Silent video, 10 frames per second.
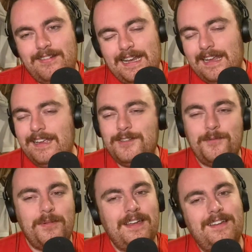it's
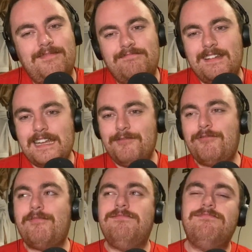like,
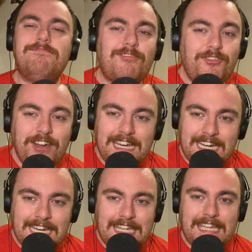
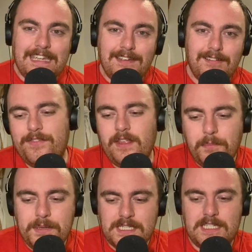really? There'll
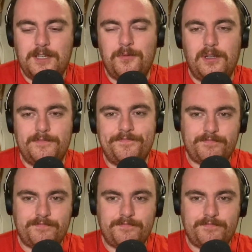be a sequel.